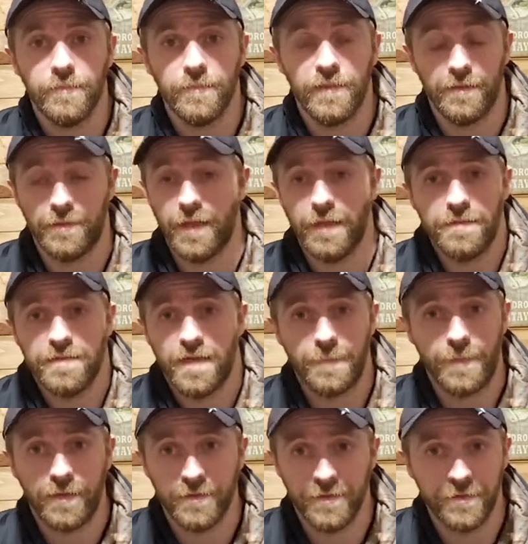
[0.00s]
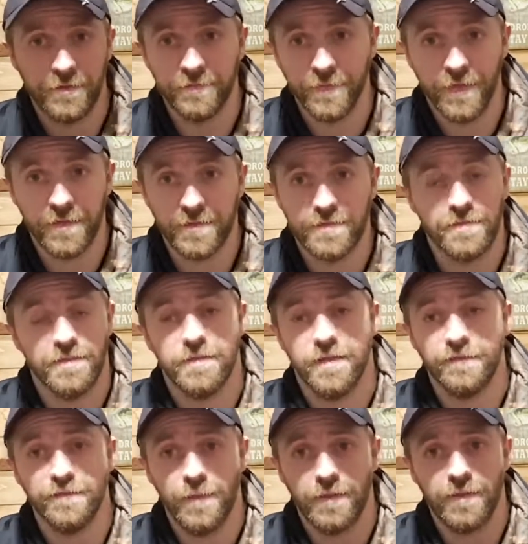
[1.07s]
The Lions got better too. Free agency.
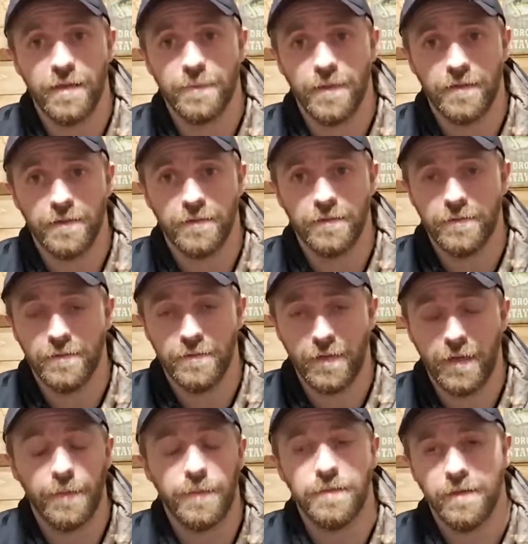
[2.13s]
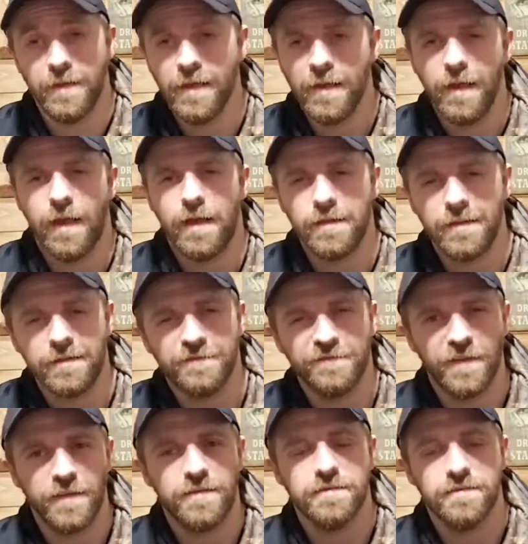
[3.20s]
Everybody got better. I mean, I think the
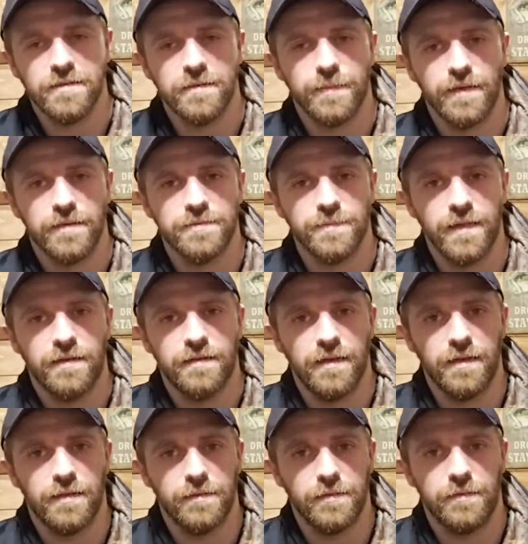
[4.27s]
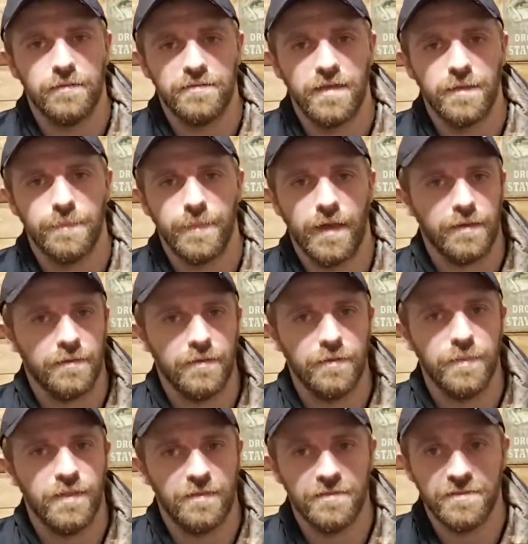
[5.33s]
Vikings and the Bears might have taken a little step back though,
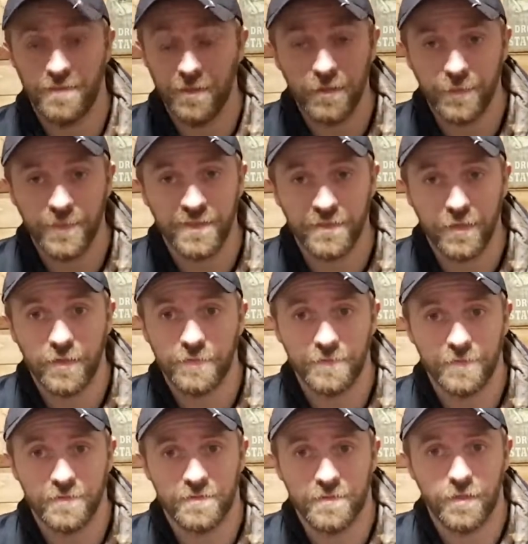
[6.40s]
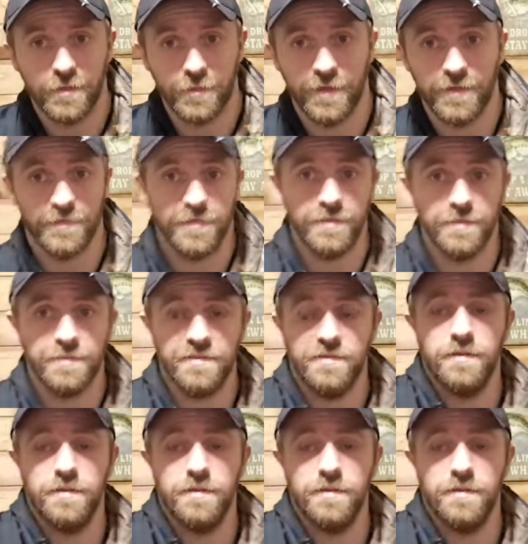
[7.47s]
but they're still going to be tough. They're still great teams.